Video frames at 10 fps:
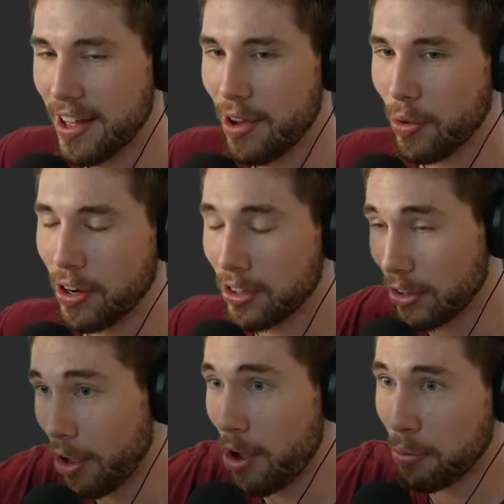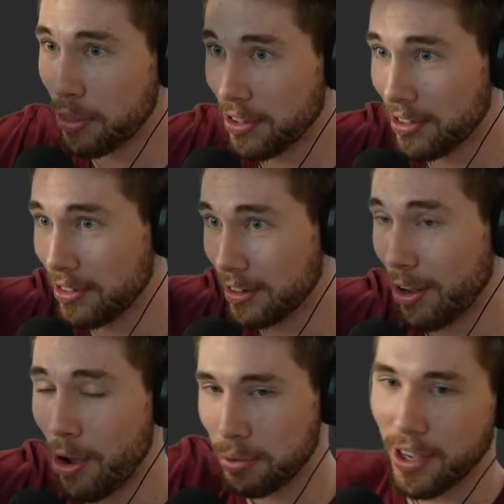We're going to lerp the
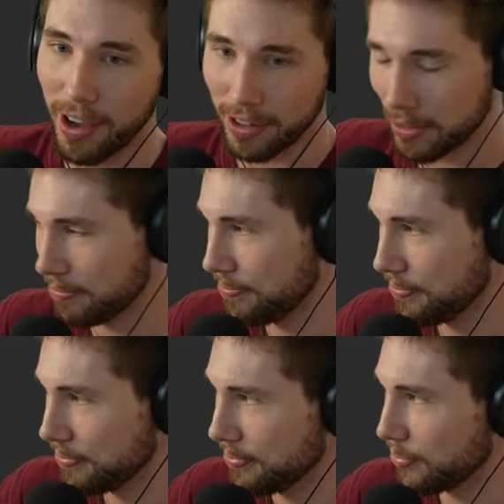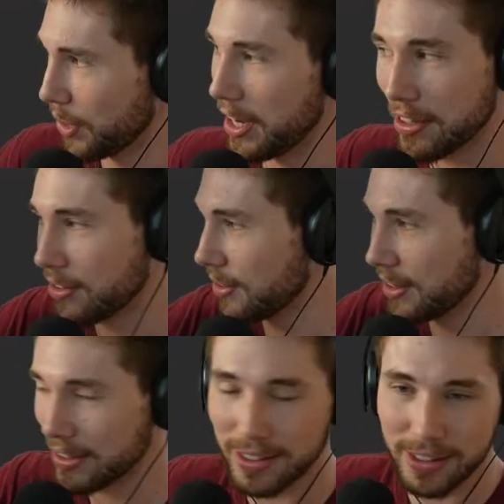lerp target. We're getting
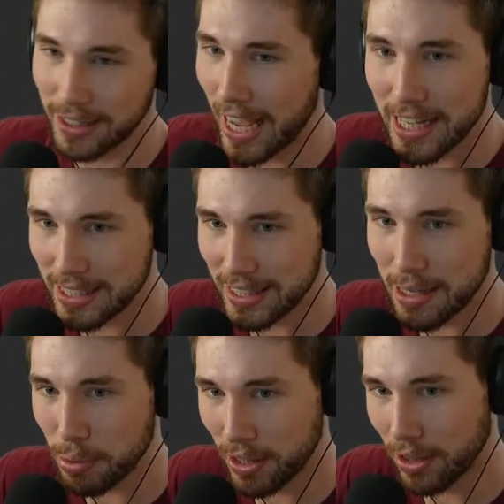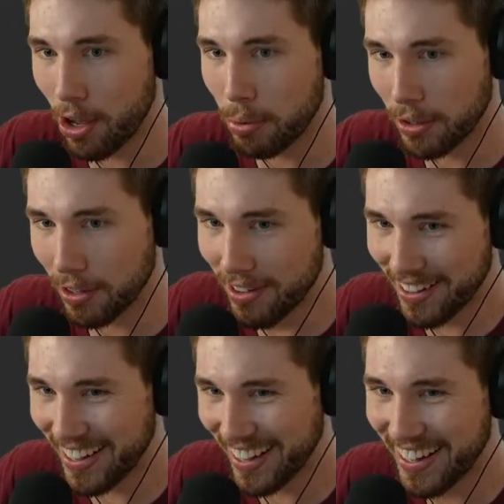layers deep in lerping.
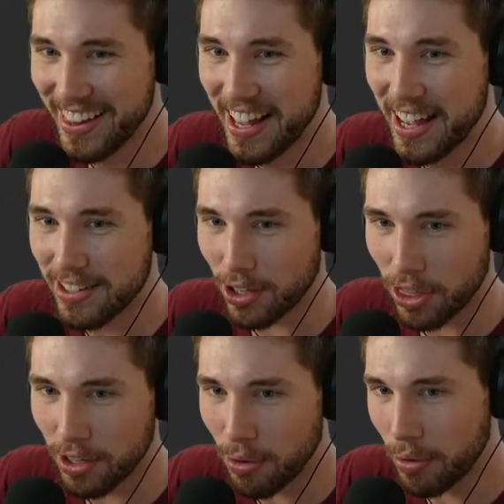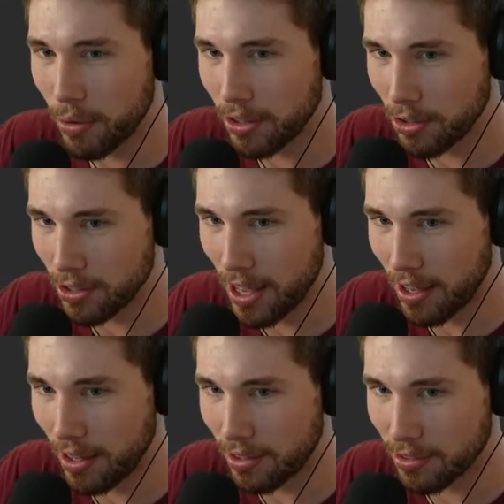So I think what we want to do, yeah,
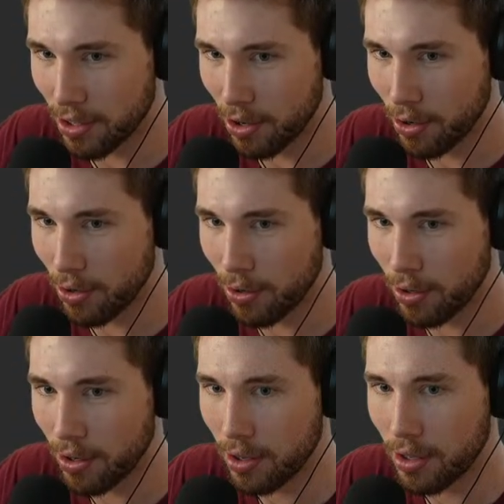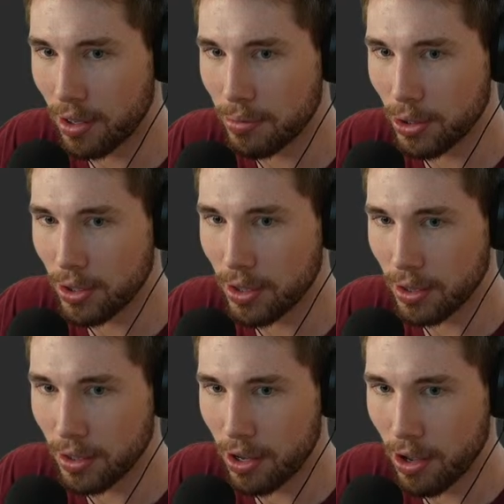is go
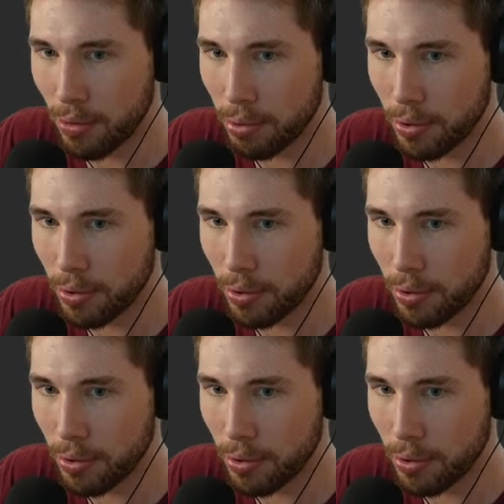game.lerp